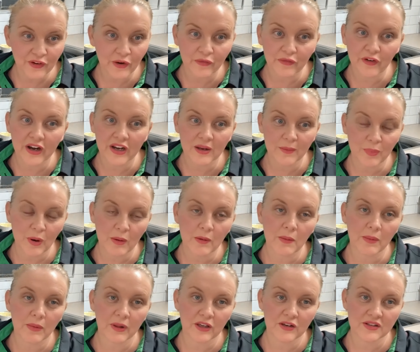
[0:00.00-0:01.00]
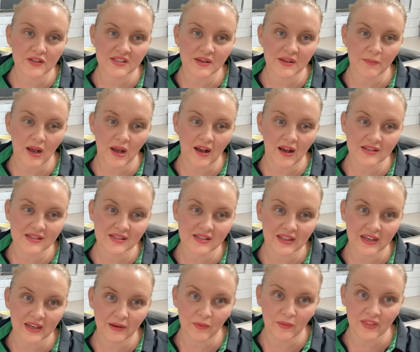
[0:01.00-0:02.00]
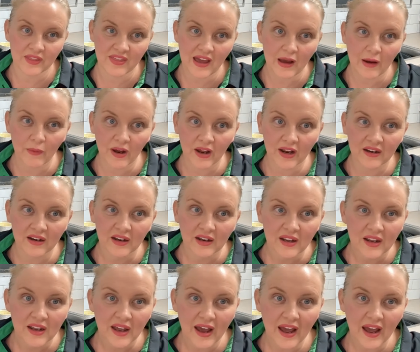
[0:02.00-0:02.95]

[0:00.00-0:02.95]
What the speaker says: feel free to probably use some parsley with that one.